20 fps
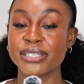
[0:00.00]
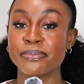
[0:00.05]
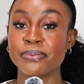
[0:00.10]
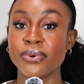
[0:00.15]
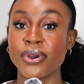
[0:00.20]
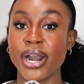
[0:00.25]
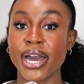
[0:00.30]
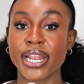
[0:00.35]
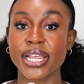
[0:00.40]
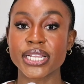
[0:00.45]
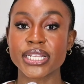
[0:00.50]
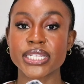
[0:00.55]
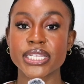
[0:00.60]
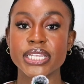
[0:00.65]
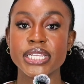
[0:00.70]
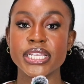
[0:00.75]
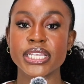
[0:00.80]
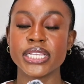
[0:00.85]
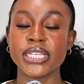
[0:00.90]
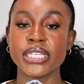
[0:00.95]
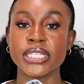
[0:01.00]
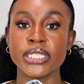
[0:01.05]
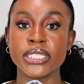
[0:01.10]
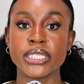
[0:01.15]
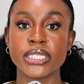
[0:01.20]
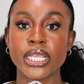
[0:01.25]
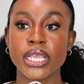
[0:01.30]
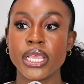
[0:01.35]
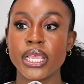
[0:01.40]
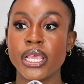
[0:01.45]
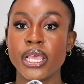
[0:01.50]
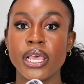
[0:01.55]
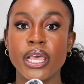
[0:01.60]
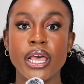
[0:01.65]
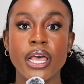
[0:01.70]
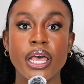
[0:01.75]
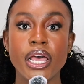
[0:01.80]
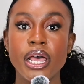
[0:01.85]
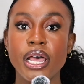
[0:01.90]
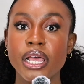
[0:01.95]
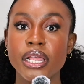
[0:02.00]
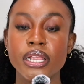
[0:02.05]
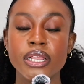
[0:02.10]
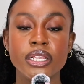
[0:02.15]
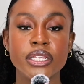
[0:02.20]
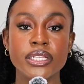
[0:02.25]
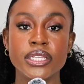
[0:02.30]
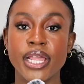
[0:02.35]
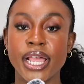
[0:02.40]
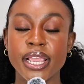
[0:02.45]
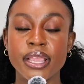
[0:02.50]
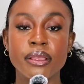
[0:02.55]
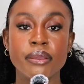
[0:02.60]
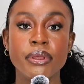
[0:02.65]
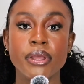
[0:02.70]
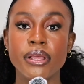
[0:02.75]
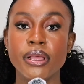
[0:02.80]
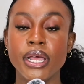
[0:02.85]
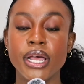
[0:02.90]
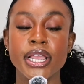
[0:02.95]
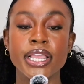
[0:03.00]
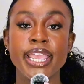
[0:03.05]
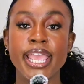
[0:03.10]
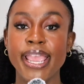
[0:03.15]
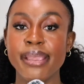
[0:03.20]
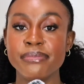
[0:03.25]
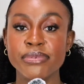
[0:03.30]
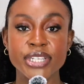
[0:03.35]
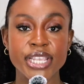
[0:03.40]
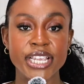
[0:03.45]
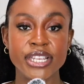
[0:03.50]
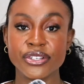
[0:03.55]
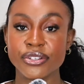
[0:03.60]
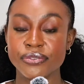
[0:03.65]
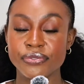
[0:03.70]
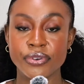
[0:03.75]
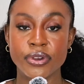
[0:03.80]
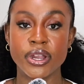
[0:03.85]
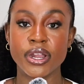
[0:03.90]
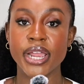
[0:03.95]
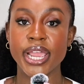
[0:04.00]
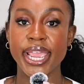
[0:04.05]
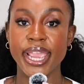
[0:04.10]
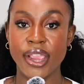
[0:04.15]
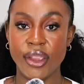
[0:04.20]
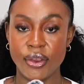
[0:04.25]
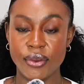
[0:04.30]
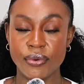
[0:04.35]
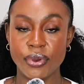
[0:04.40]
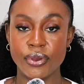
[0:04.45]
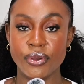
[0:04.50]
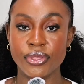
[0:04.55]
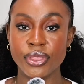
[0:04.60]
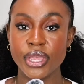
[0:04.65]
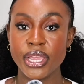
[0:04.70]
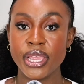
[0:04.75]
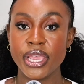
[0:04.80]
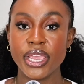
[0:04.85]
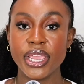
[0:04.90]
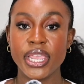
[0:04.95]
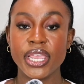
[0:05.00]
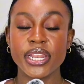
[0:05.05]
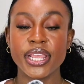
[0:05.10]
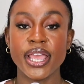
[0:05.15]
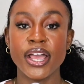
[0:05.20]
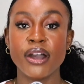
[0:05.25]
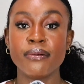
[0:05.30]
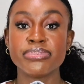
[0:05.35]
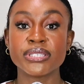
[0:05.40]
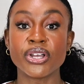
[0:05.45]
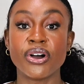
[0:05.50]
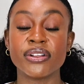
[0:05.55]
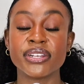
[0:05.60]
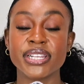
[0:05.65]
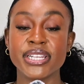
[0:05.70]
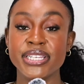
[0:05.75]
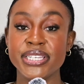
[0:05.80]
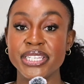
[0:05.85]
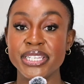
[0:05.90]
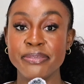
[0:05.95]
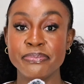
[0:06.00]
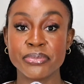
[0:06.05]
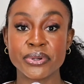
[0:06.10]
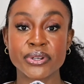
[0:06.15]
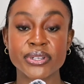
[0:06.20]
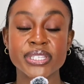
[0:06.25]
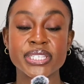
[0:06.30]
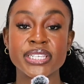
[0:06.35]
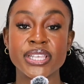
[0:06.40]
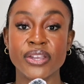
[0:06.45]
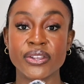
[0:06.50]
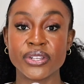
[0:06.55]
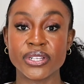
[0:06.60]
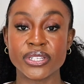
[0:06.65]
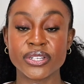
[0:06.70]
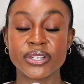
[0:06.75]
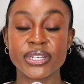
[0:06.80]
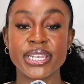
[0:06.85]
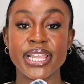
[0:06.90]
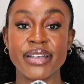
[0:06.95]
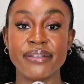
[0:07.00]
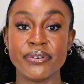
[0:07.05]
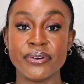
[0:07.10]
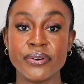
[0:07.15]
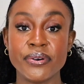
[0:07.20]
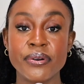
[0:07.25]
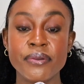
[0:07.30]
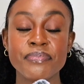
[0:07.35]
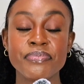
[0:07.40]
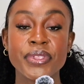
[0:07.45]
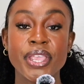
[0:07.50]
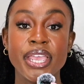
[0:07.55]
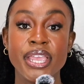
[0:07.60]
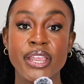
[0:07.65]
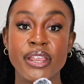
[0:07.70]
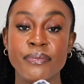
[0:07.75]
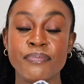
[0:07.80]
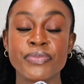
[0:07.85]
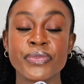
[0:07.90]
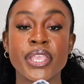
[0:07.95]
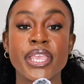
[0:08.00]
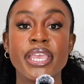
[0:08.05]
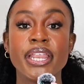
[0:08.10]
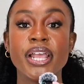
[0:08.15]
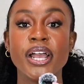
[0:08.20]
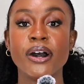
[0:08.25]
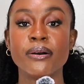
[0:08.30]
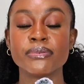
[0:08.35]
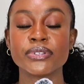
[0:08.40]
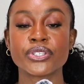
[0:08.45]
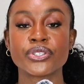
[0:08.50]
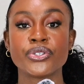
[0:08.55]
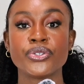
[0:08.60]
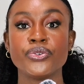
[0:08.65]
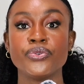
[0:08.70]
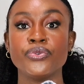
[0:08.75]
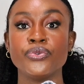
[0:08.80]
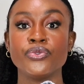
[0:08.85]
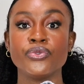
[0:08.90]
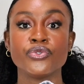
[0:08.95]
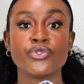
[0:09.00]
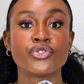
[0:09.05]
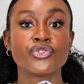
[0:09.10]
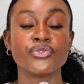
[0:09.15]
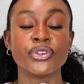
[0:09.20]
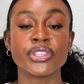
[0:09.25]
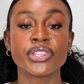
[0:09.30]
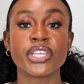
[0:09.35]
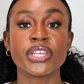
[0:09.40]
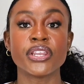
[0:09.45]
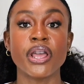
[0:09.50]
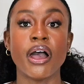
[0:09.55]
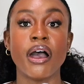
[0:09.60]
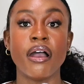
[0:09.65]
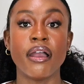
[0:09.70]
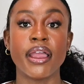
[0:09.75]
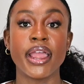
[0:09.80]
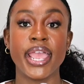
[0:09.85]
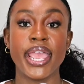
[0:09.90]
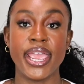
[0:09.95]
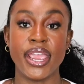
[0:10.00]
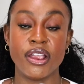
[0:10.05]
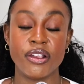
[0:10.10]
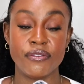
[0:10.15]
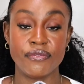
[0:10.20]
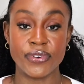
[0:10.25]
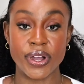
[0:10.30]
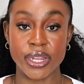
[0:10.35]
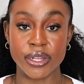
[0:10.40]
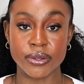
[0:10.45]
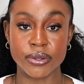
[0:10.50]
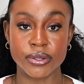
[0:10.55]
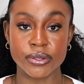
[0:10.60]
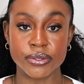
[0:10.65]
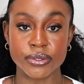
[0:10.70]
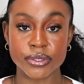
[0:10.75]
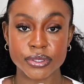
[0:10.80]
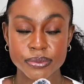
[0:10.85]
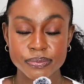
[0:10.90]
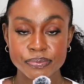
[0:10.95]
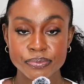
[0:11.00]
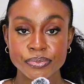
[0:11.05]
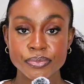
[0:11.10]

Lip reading: product is like a game changer for our hair growth. It helps on the deeper cellular level, and it helps to strengthen our hair follicles.